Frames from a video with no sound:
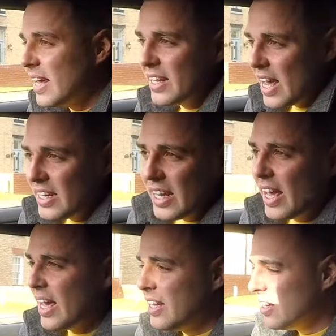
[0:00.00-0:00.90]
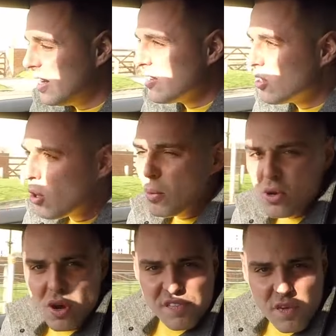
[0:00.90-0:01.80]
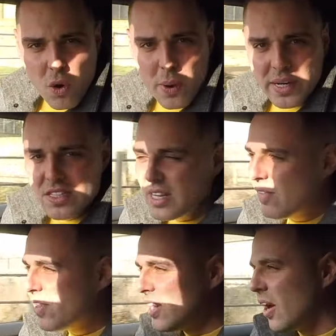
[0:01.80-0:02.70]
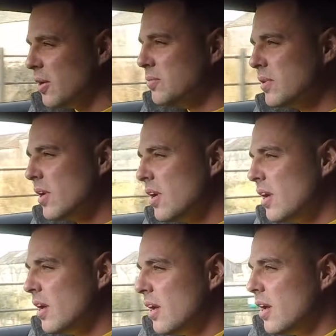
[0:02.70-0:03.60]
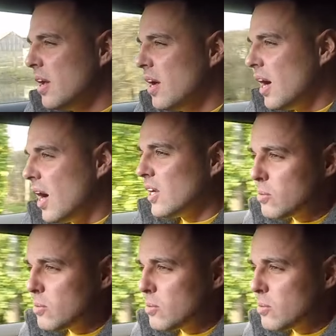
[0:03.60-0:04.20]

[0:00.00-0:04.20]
it and editing it, and there's a lot of thought went into that video. And